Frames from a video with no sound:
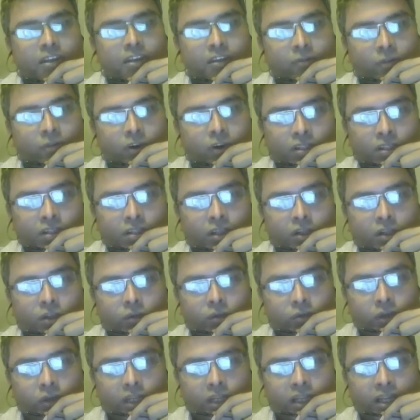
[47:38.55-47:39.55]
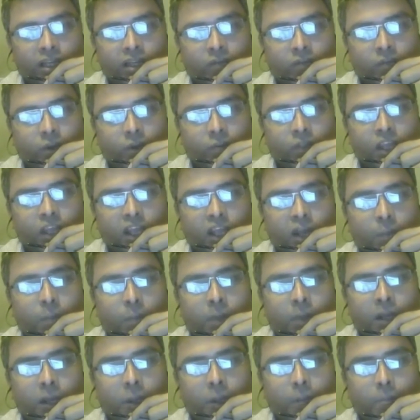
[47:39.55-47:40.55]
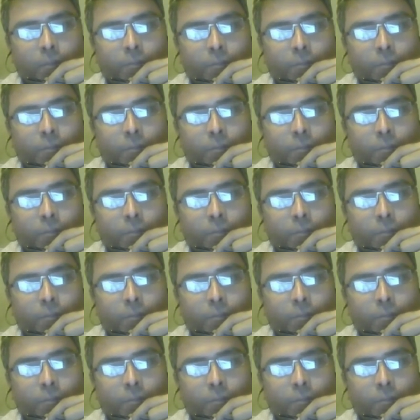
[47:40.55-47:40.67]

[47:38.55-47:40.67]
rewards that you will get from the company.